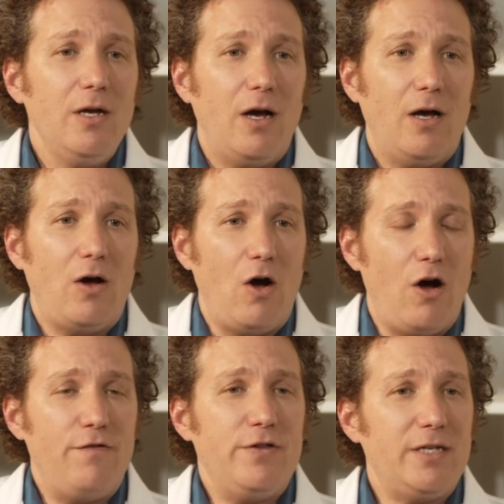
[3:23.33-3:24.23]

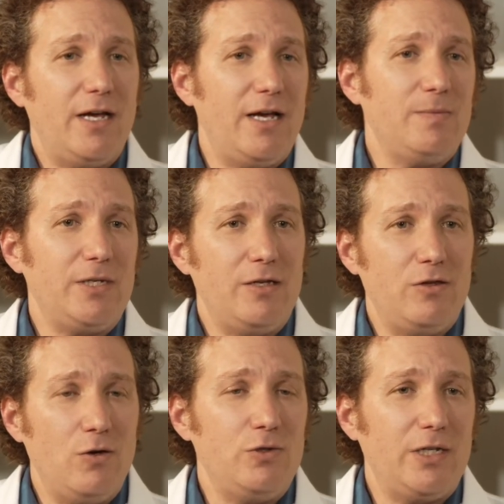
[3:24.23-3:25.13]
oftentimes in
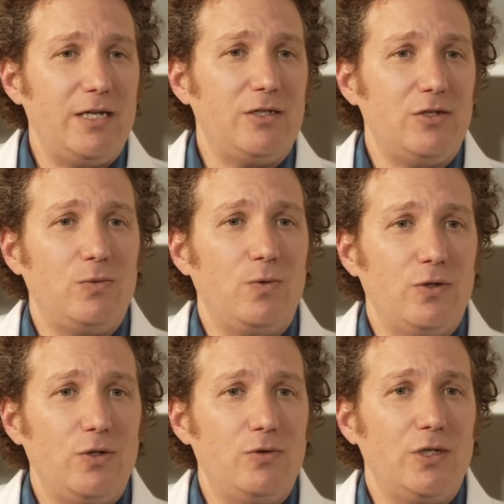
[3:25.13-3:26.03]
those cases we're
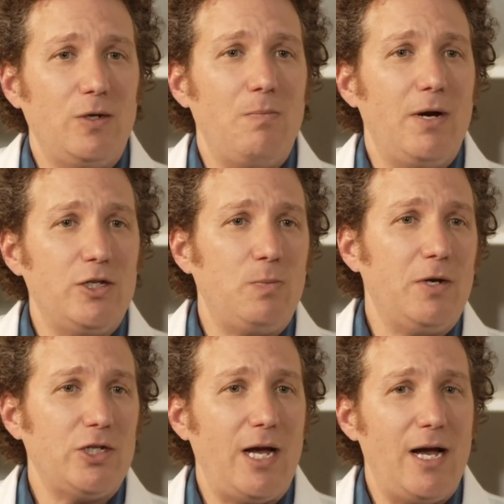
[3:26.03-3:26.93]
using much,
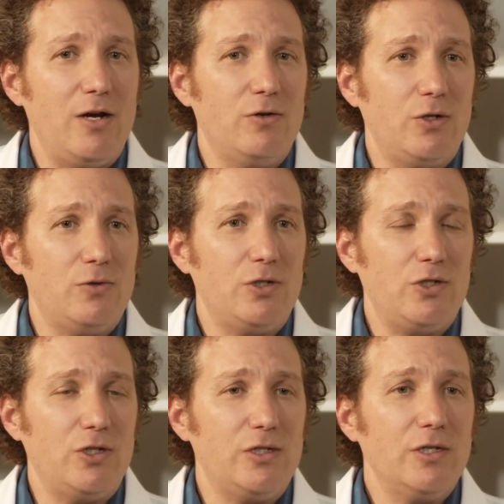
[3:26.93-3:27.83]
much higher
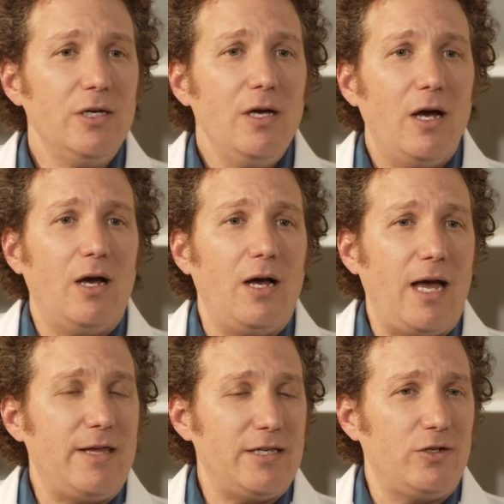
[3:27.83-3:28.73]
dosages.
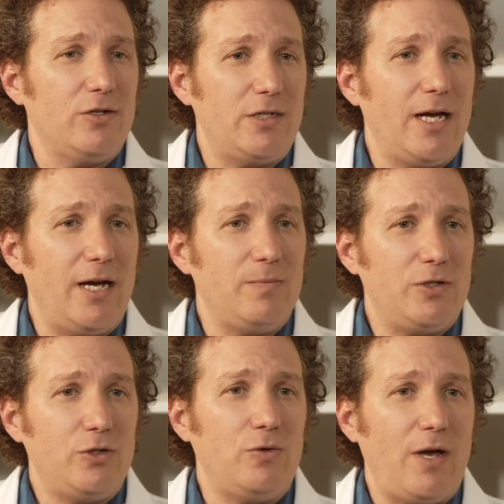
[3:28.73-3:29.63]
And that's a good time
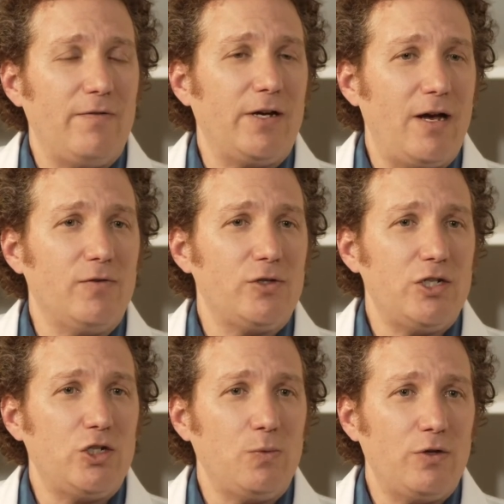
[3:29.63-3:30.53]
to have a
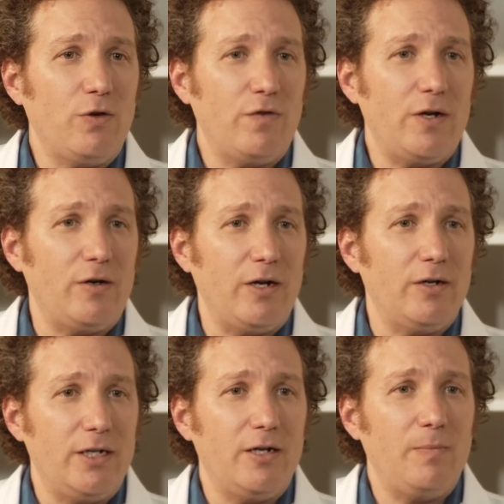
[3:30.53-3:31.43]
conversation with your
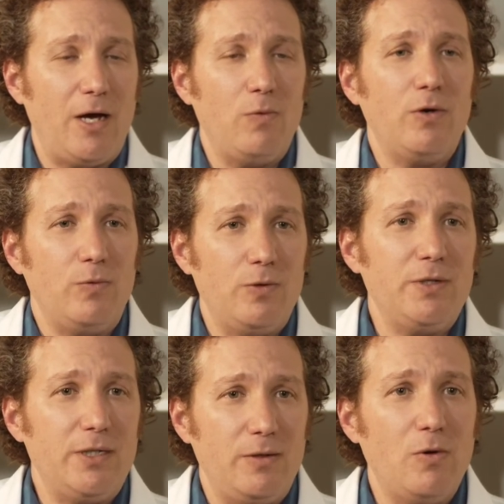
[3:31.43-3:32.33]
veterinarian about what would
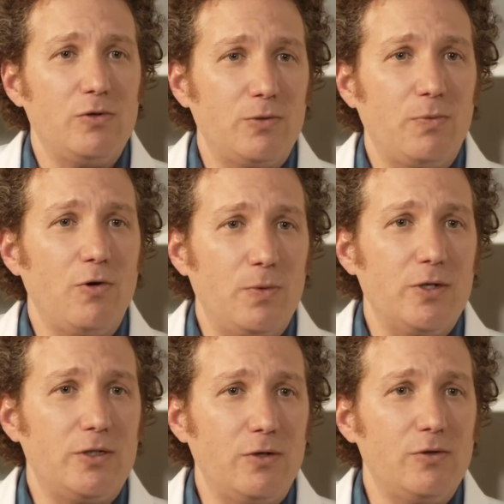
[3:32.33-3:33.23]
be the most
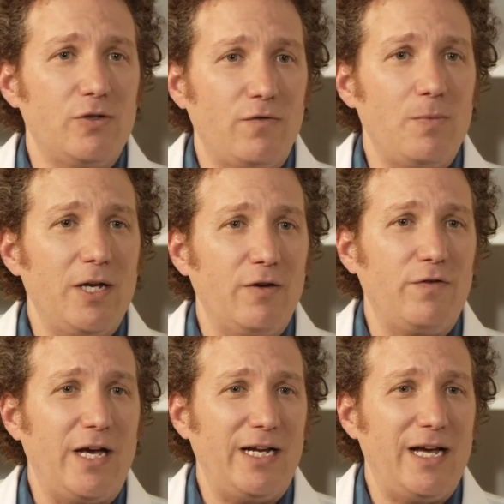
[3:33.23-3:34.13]
appropriate dose of omega
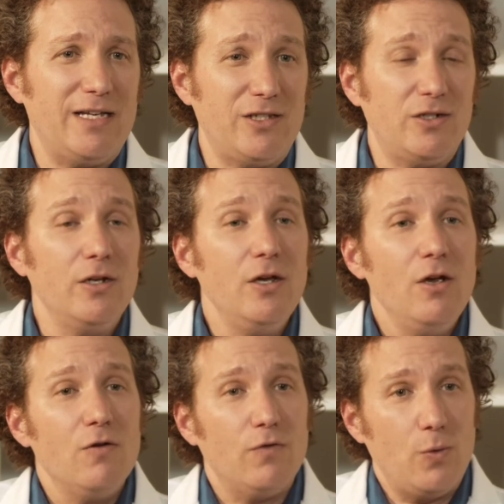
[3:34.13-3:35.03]
fatty acid
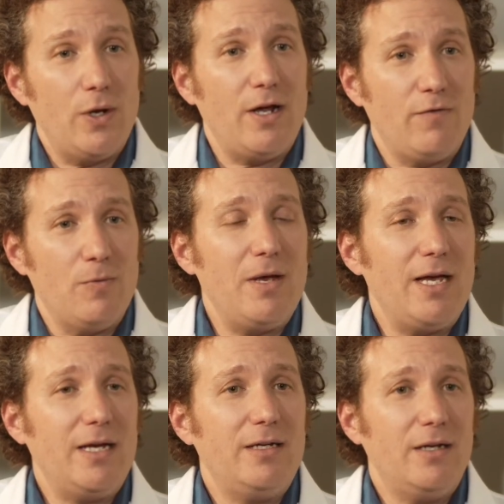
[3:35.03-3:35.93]
for whatever
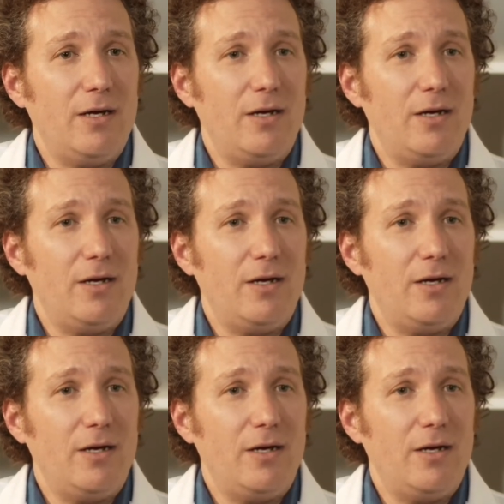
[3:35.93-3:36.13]
may